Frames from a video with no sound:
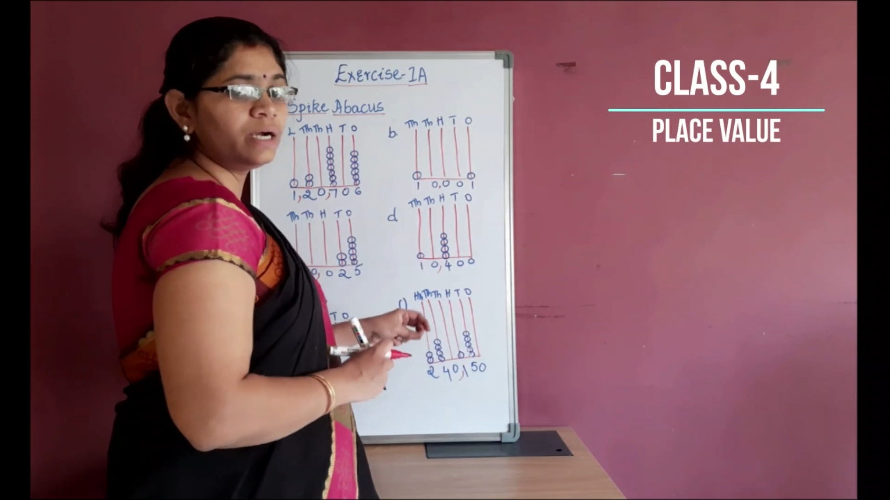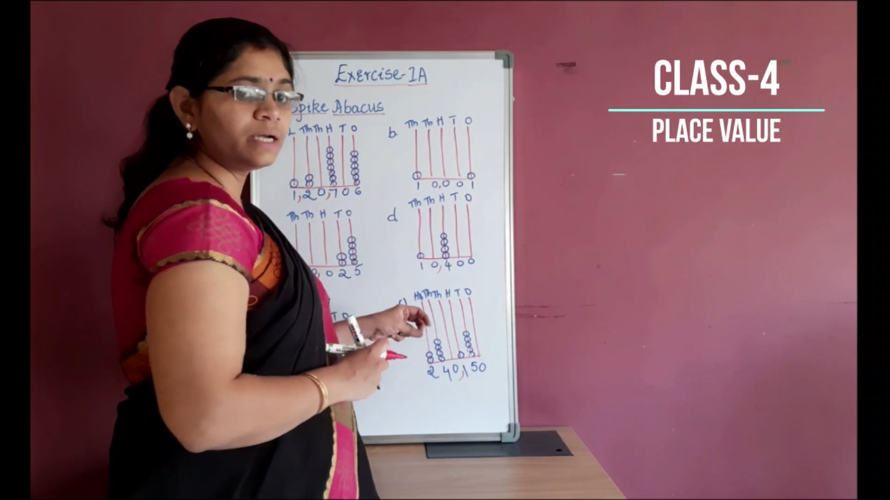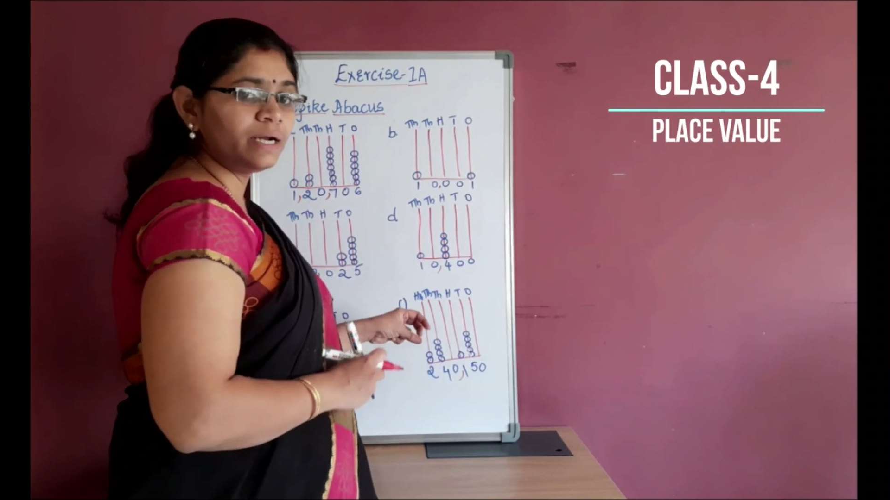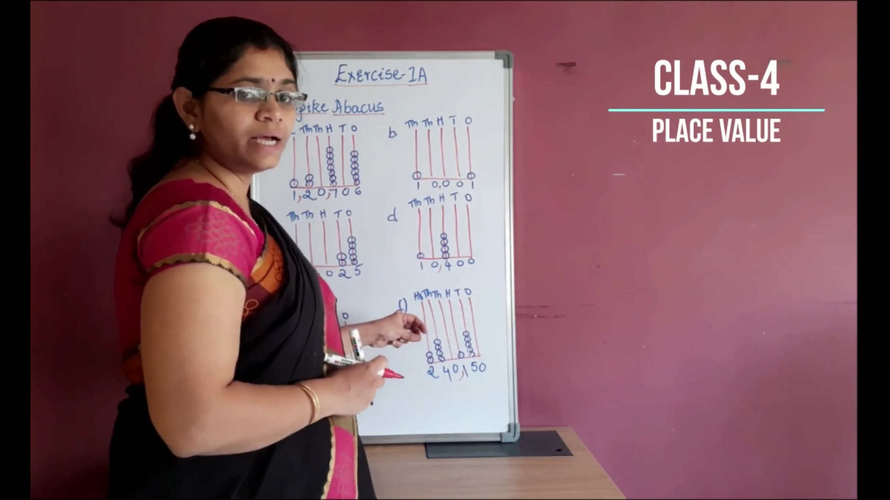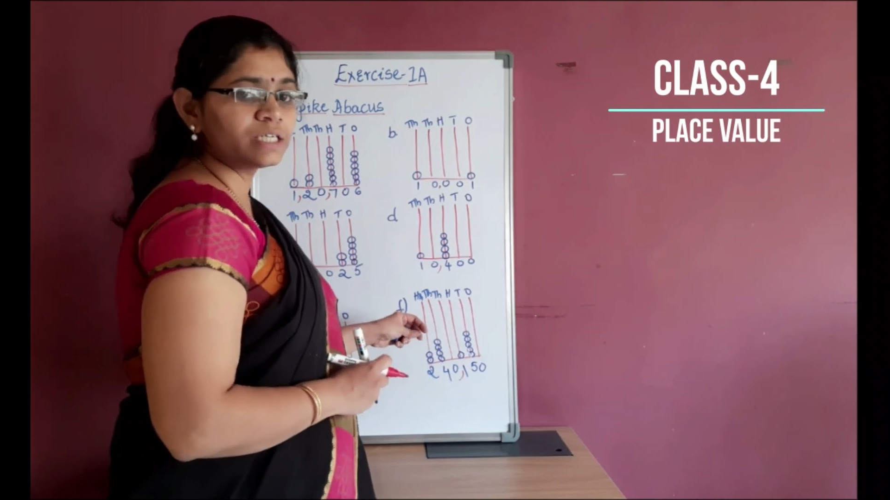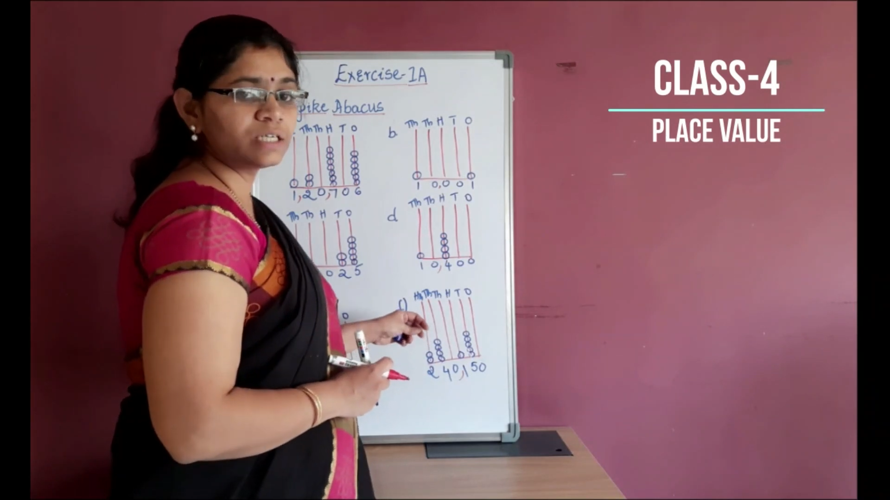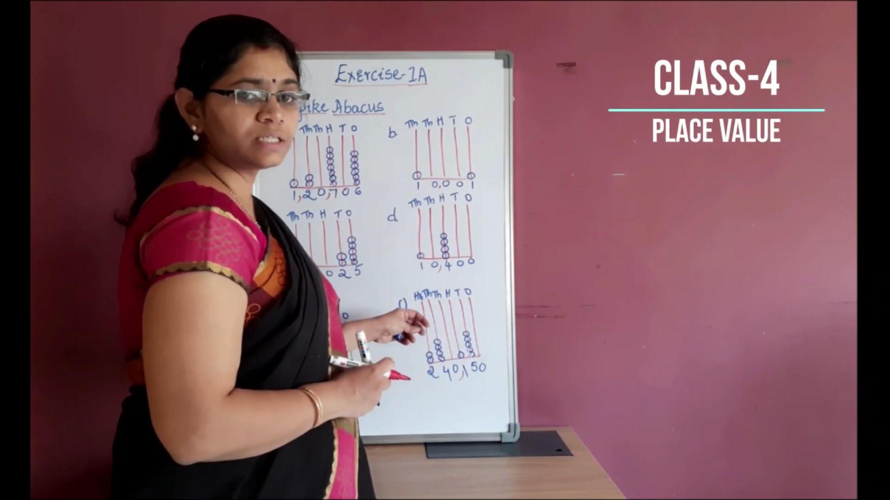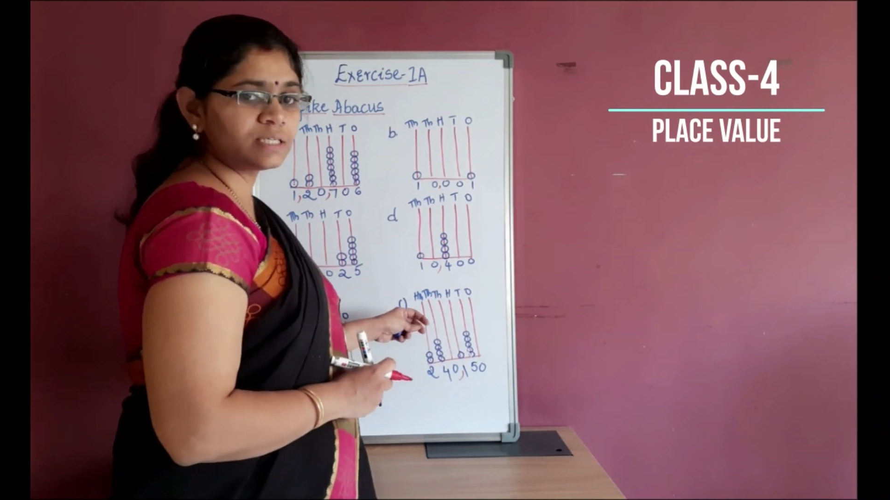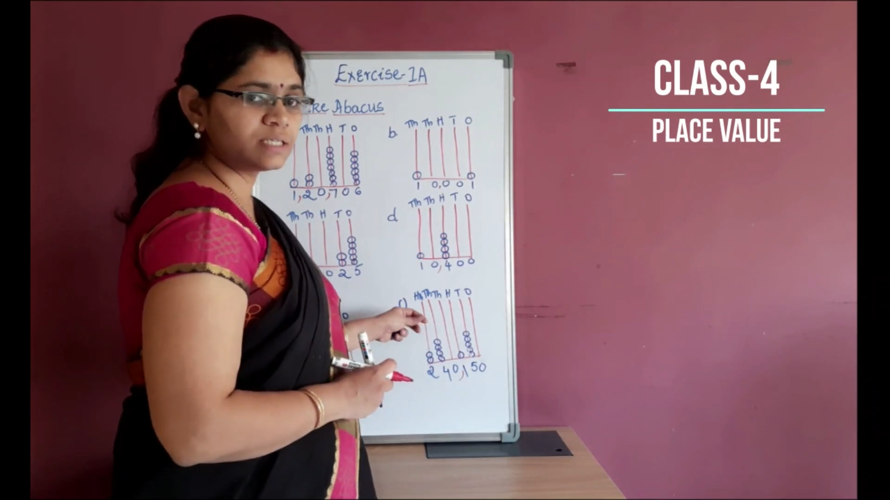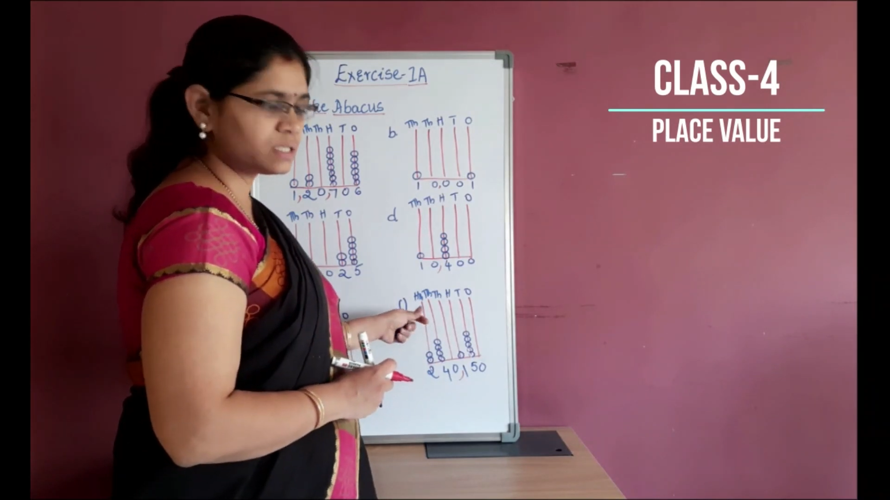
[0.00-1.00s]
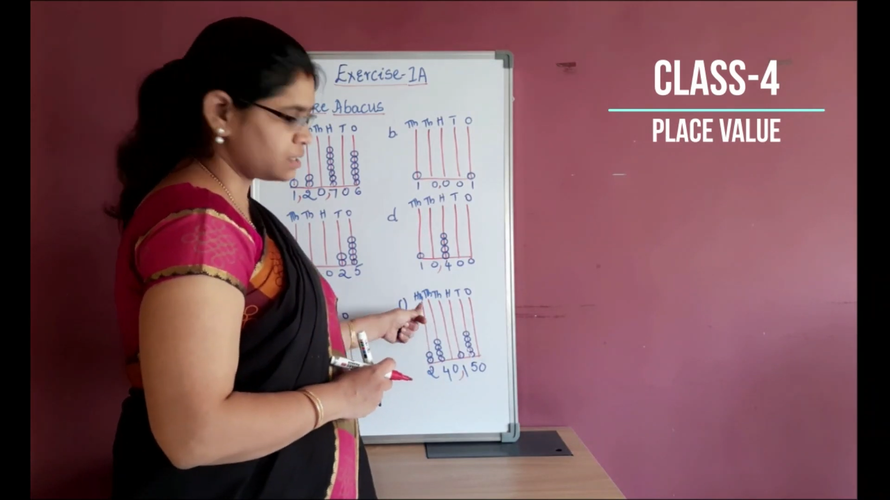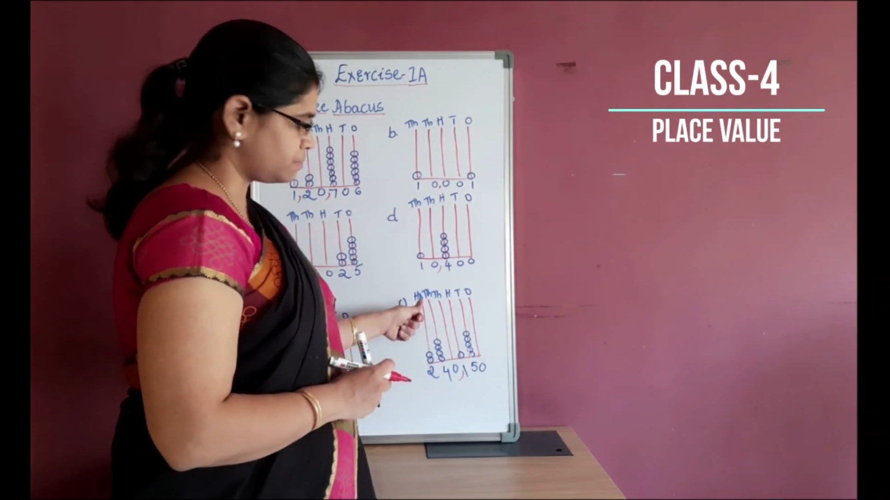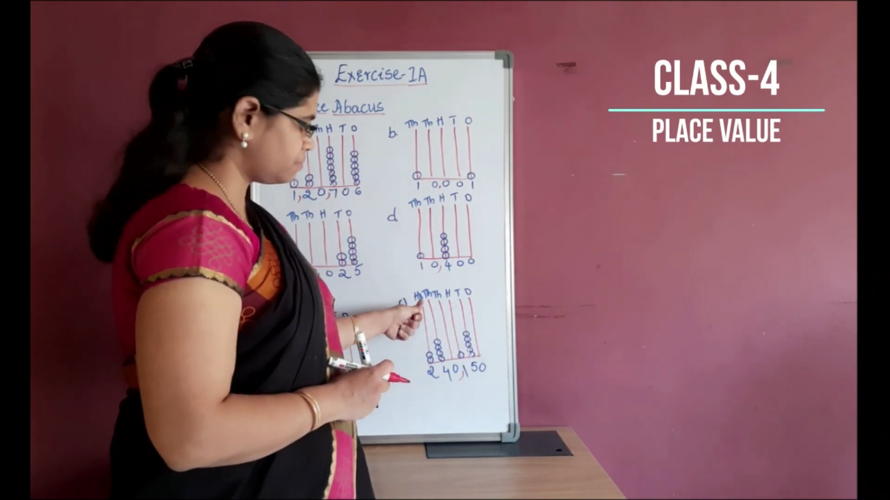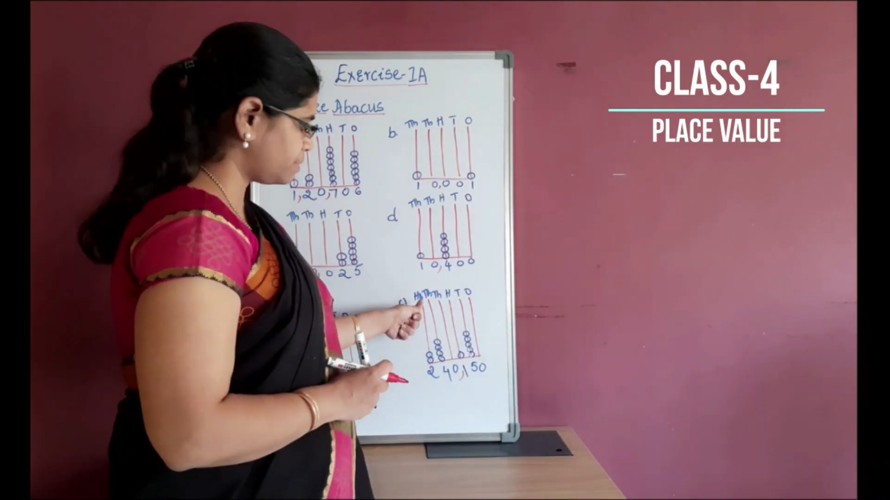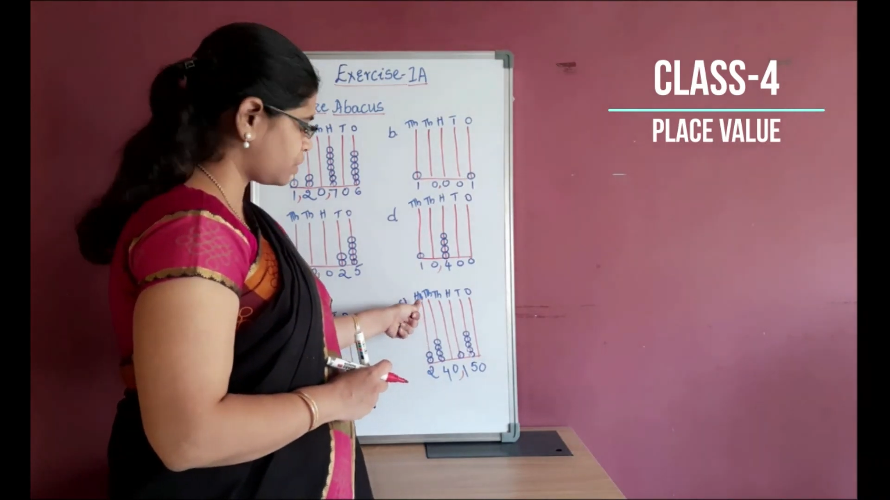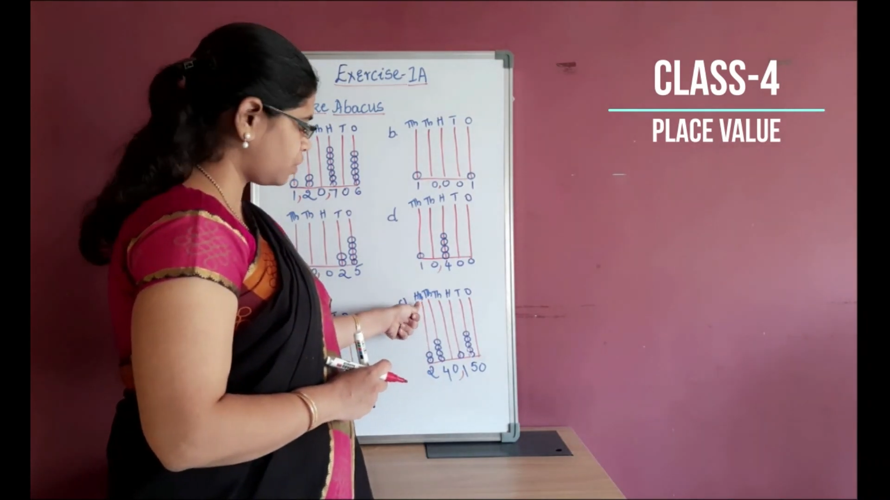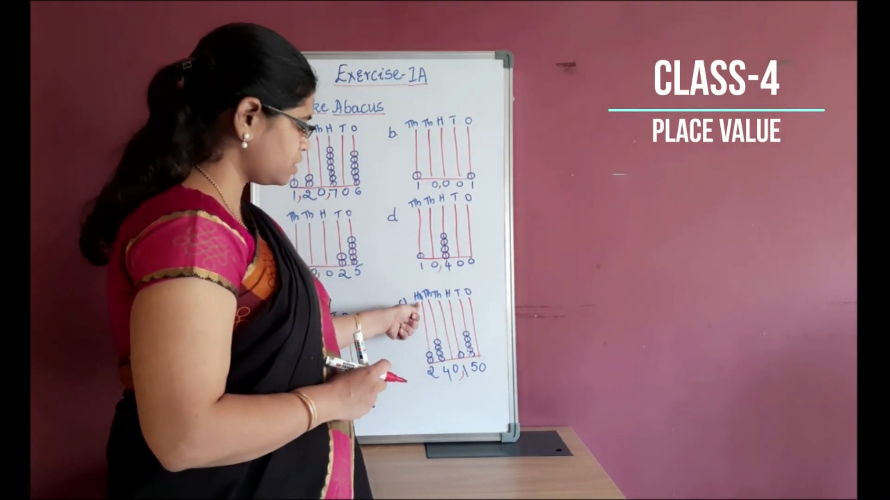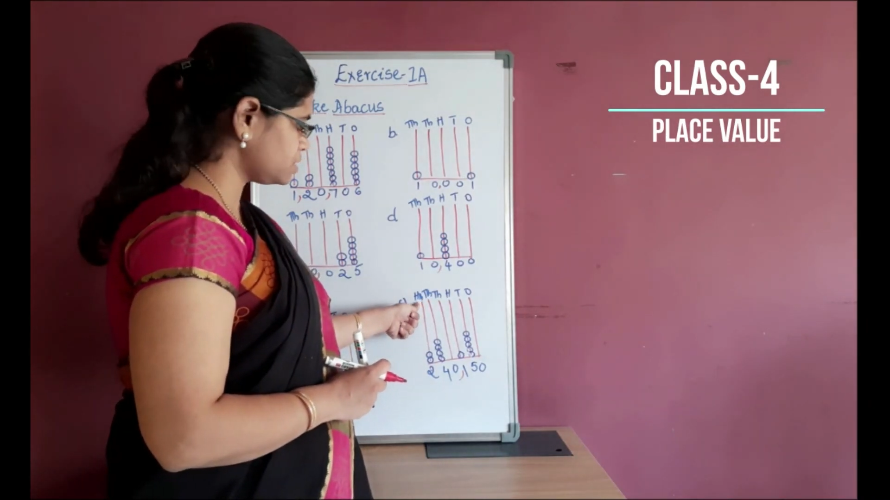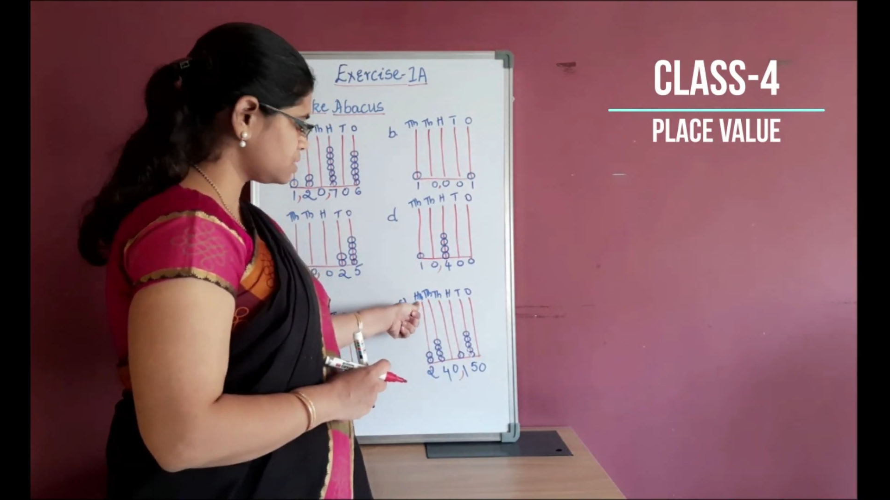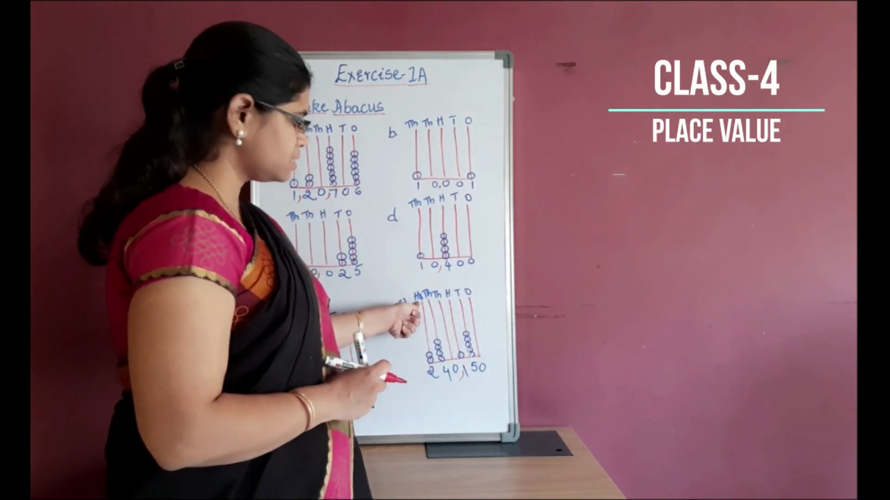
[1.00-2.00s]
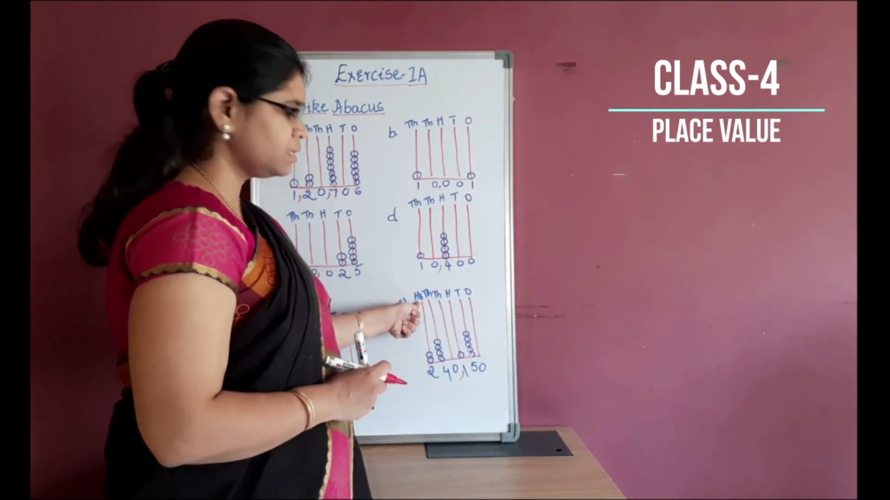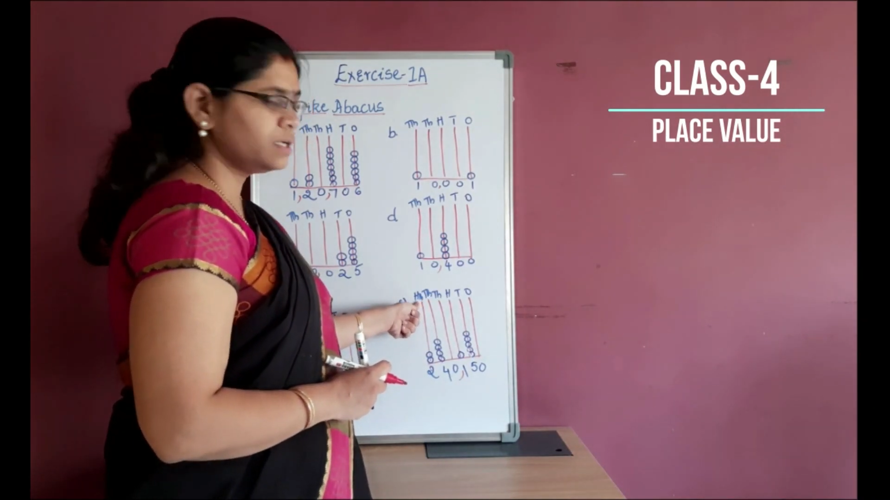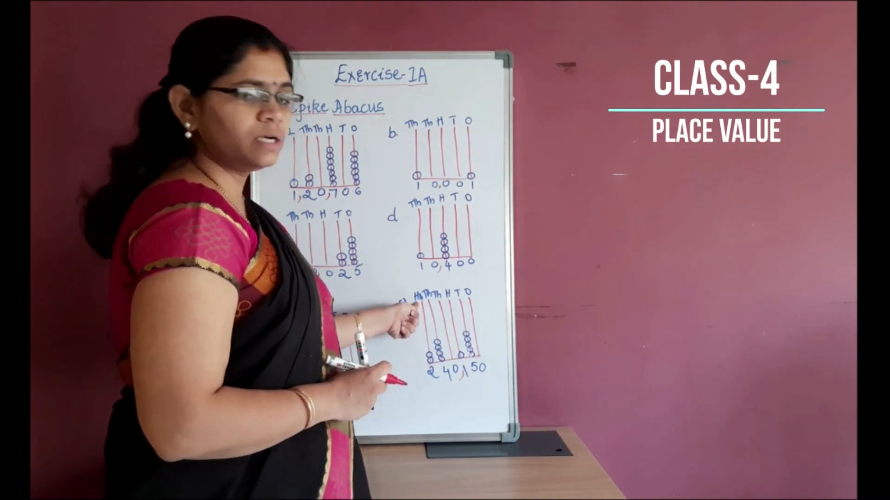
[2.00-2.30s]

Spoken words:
international system because